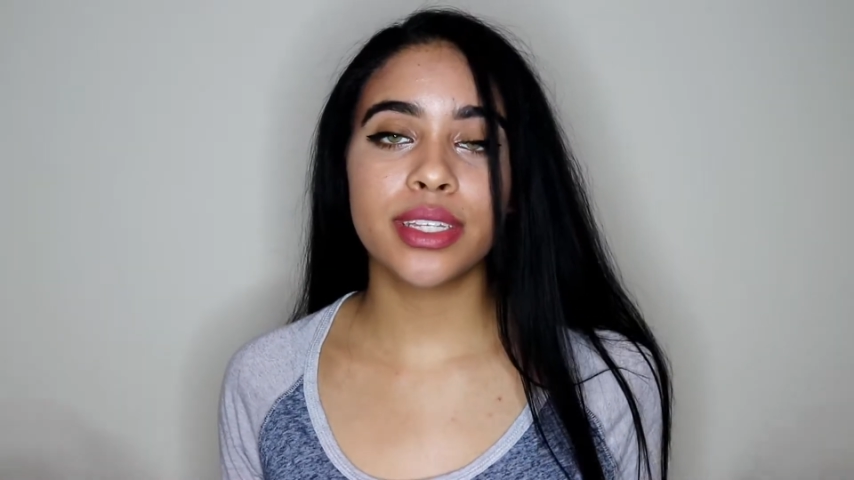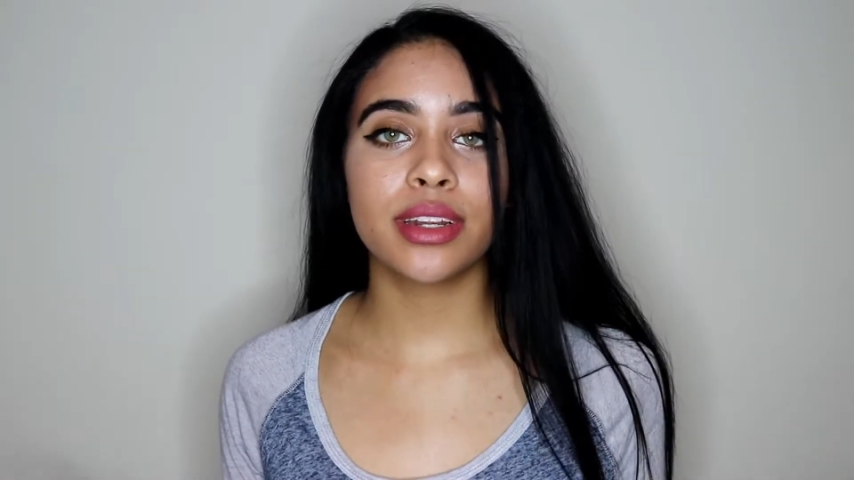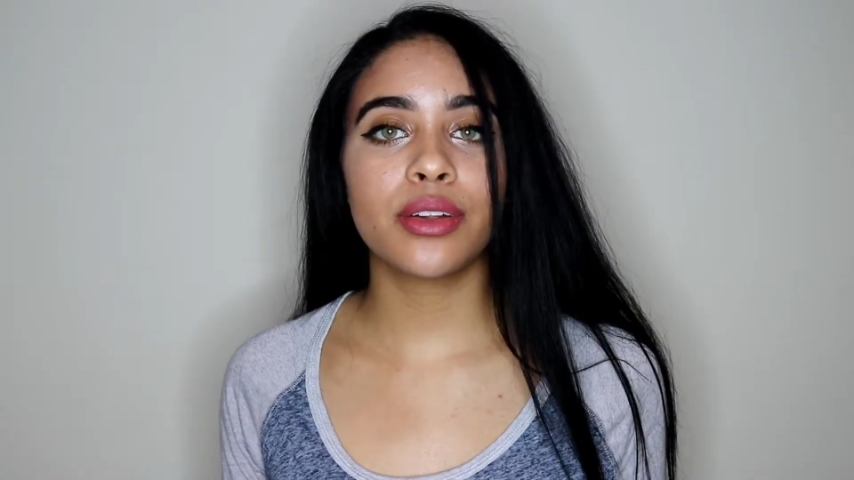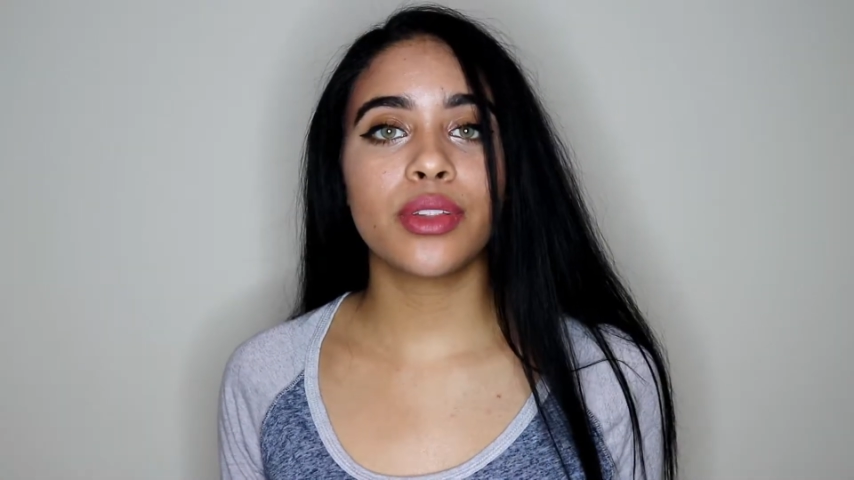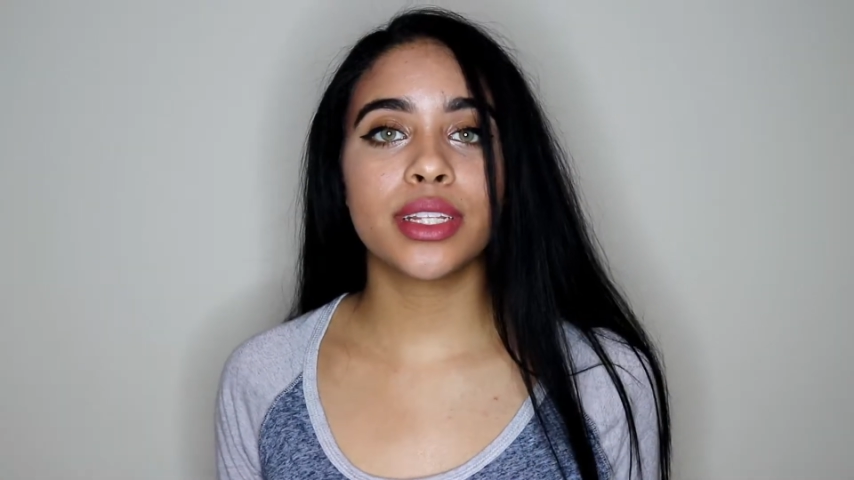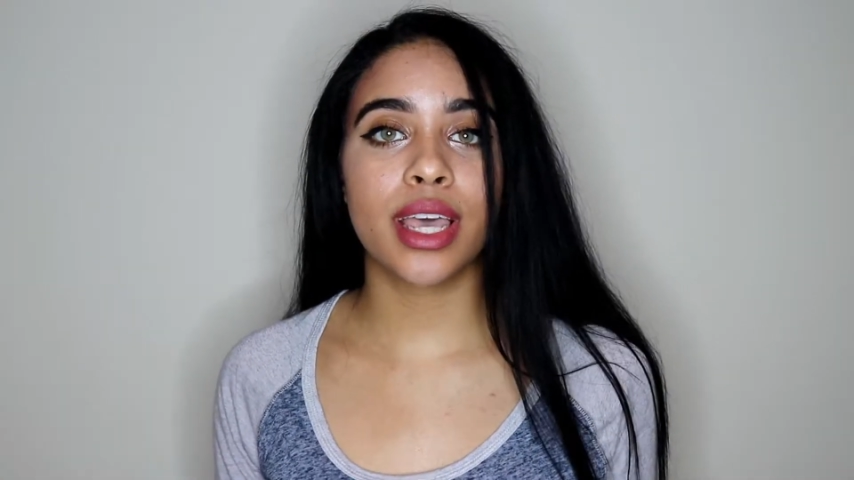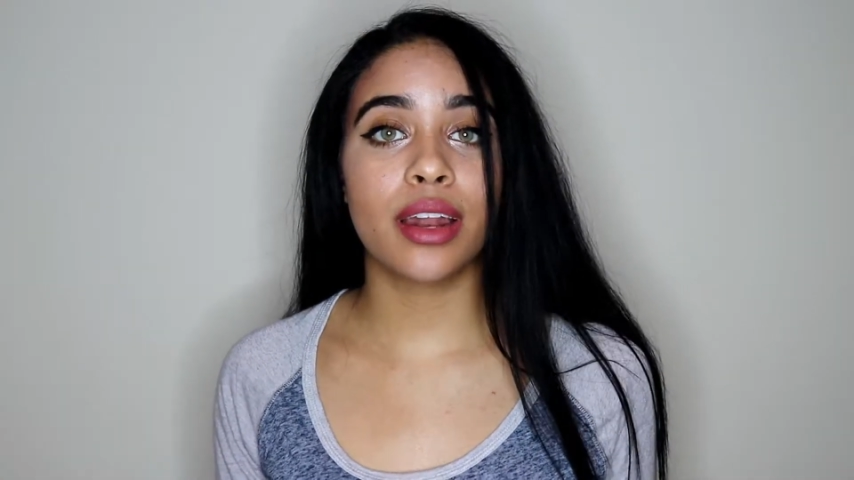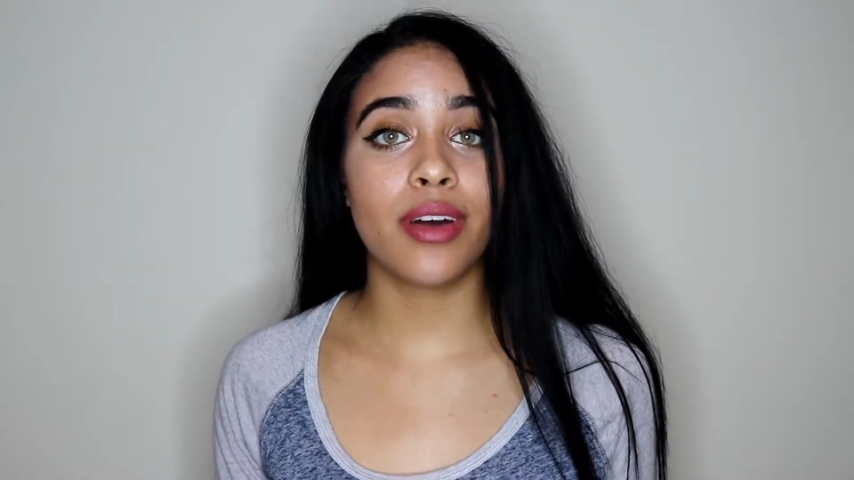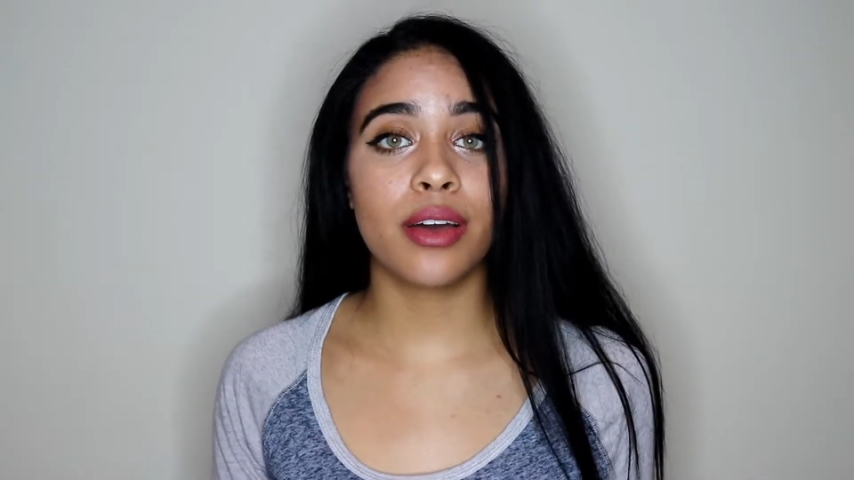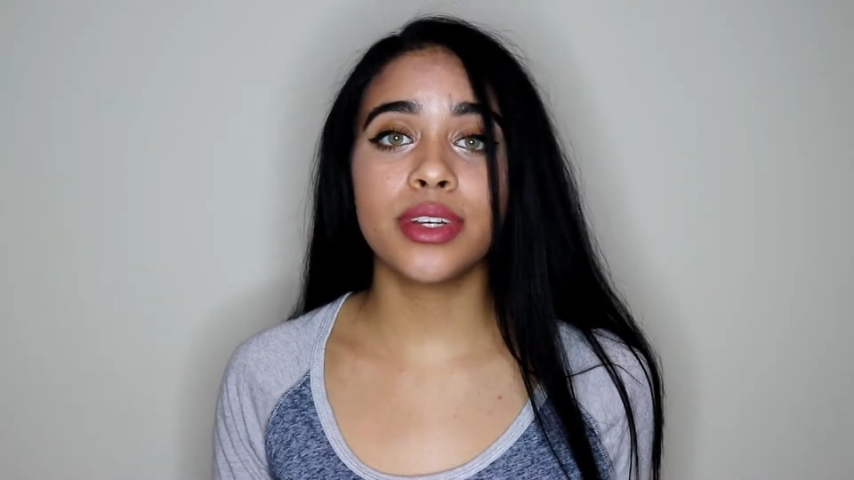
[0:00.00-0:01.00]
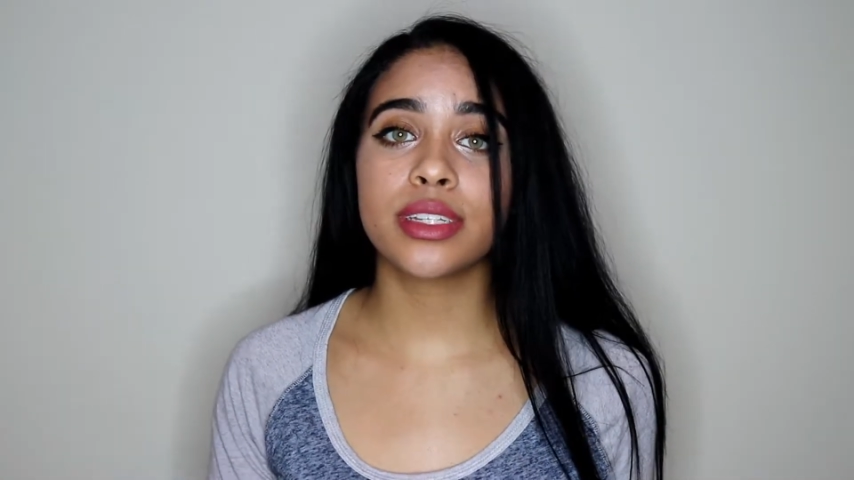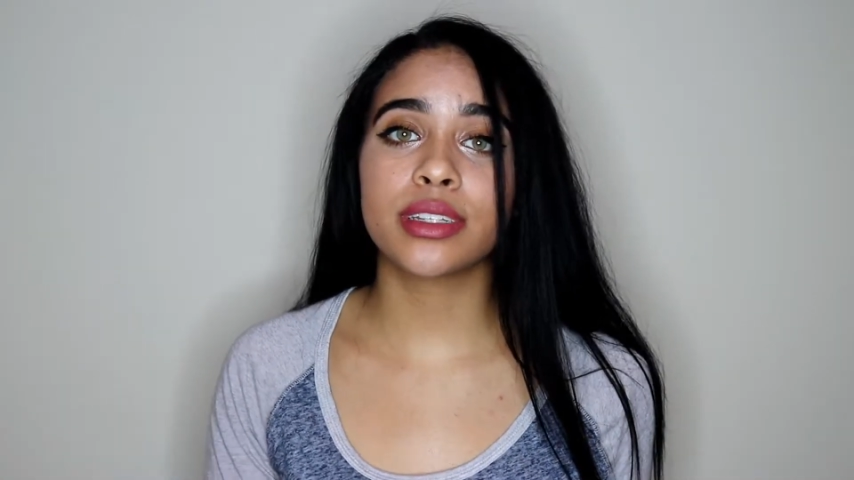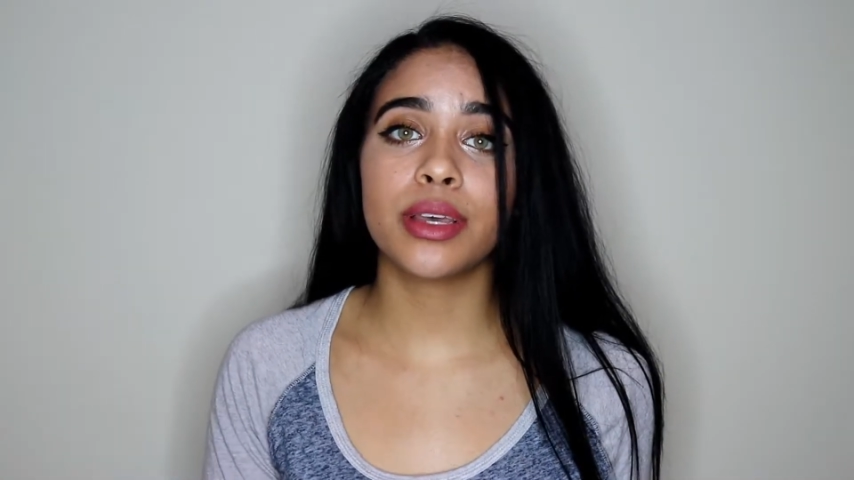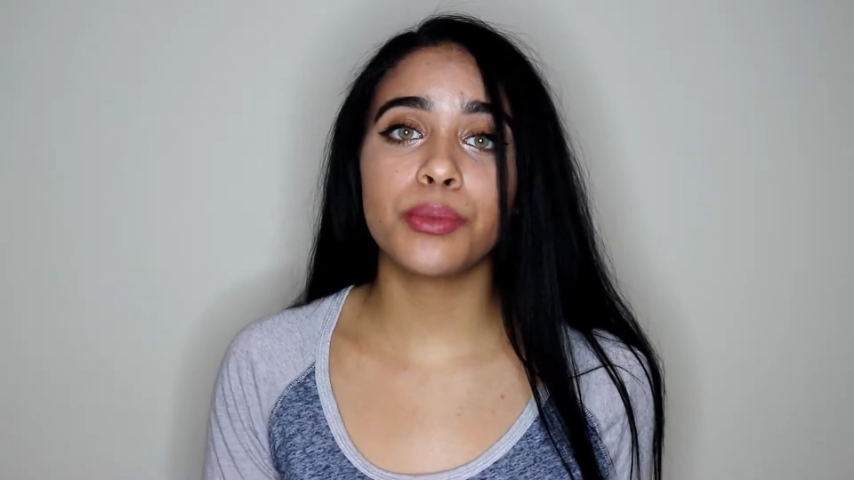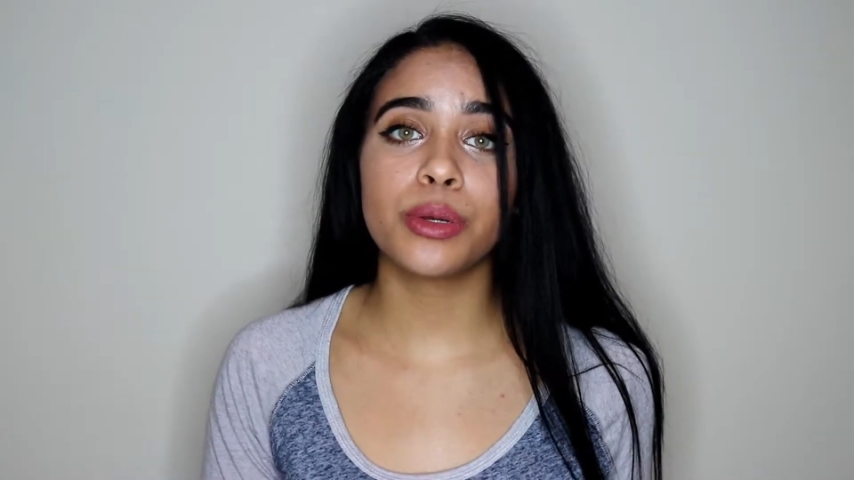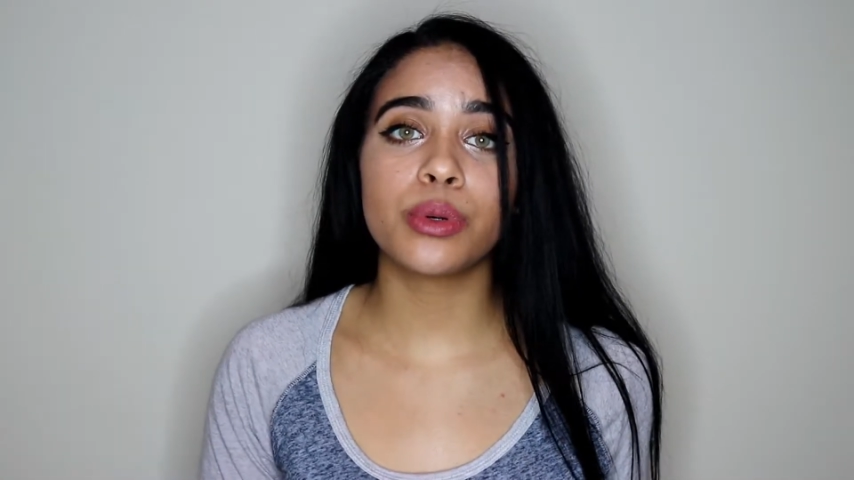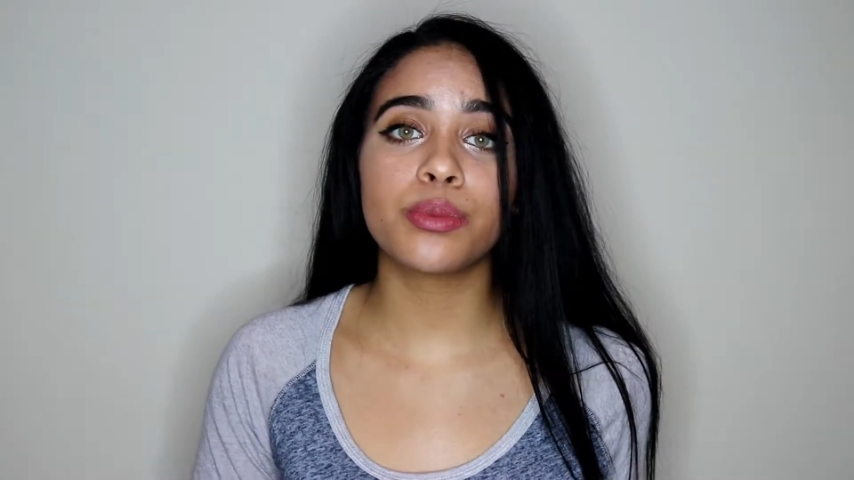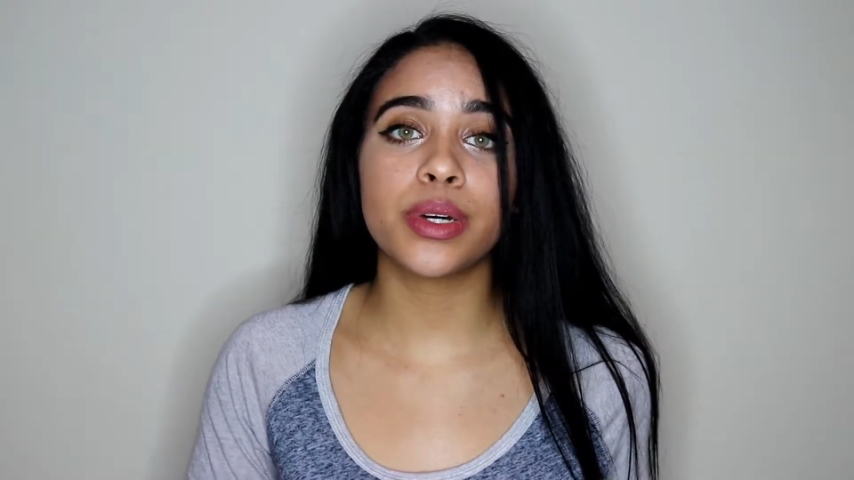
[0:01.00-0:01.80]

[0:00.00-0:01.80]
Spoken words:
and I know that's kind of obvious to some people,